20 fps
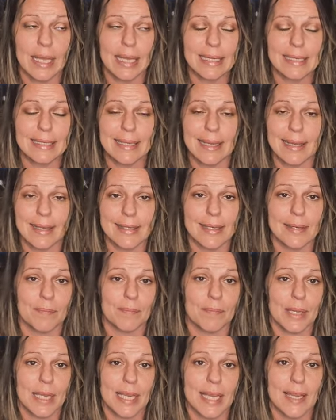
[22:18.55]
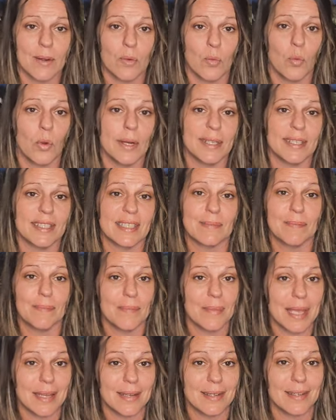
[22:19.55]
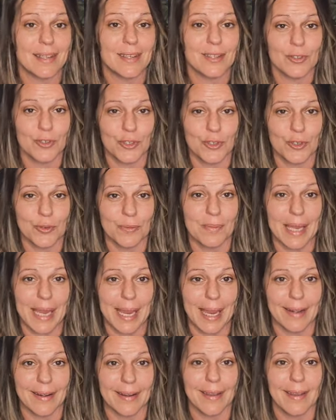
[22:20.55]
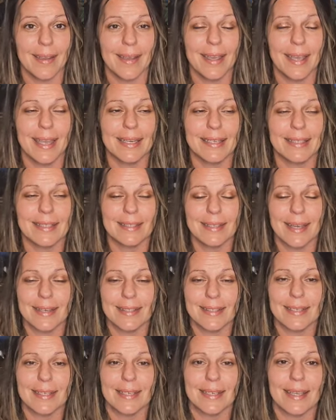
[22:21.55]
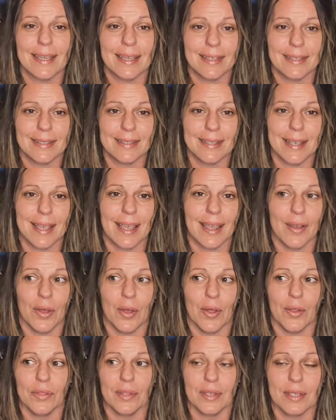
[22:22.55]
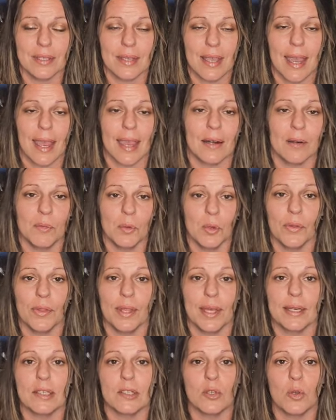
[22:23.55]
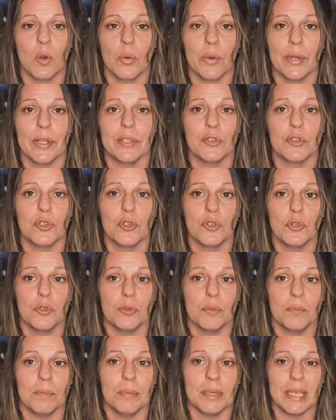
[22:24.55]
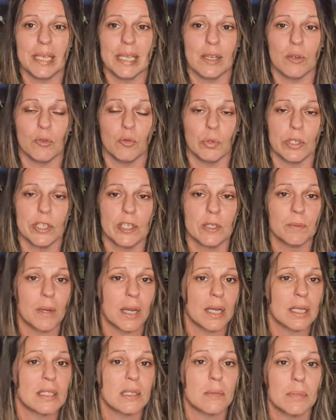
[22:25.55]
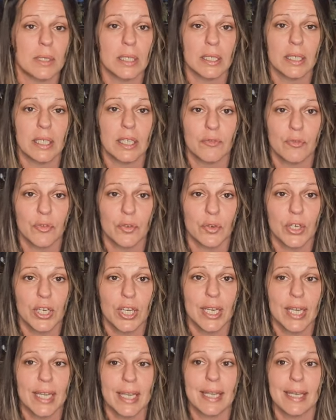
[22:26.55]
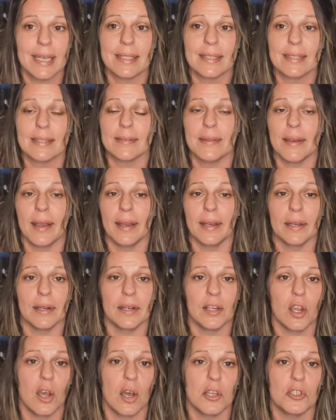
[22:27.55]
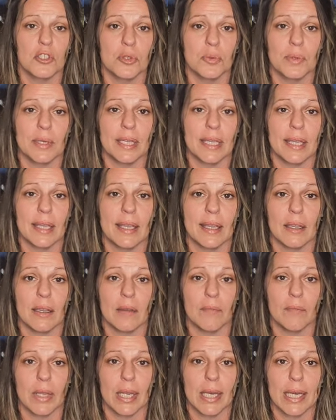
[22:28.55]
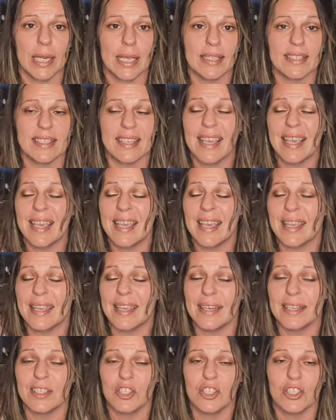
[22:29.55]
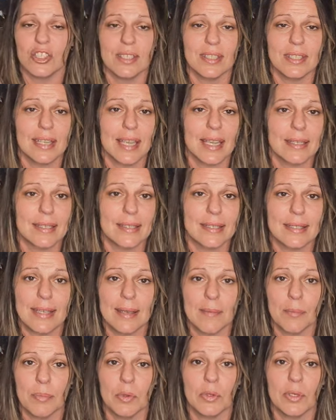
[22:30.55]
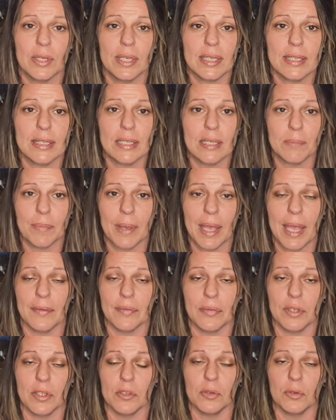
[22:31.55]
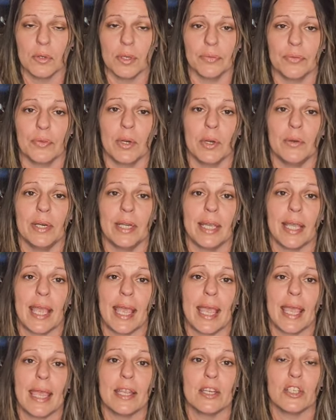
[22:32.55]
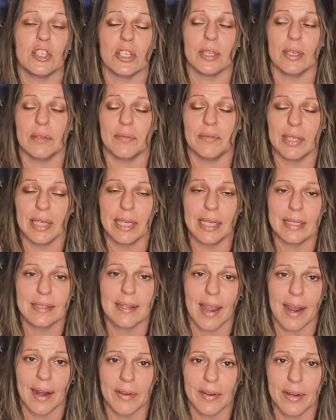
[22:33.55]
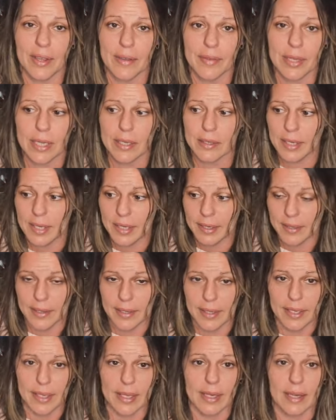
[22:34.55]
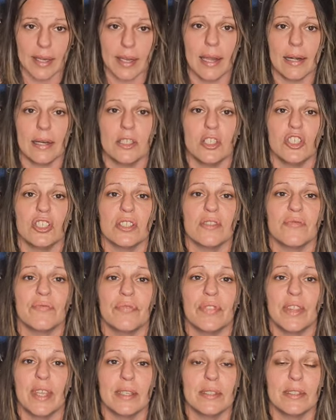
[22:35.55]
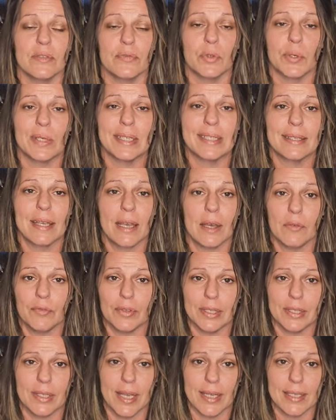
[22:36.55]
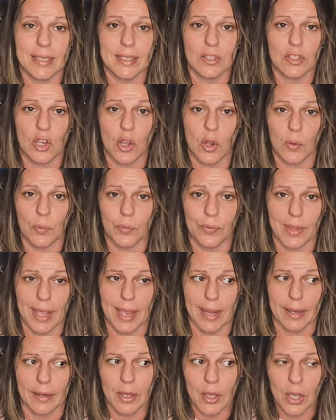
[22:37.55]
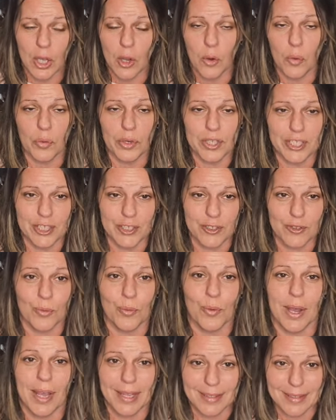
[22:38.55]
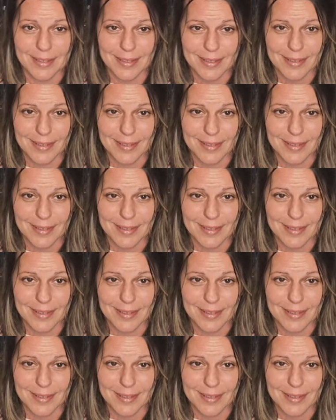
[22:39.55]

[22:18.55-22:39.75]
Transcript: doesn't mean what it's meant to mean. It doesn't entail this animal that is going to be responsibility free. It's not going to cause you any inconvenience. It is just a simple, easy pet that you can throw in a cage, and if you get tired of it, it kind of just fends for itself and does its own thing, which is what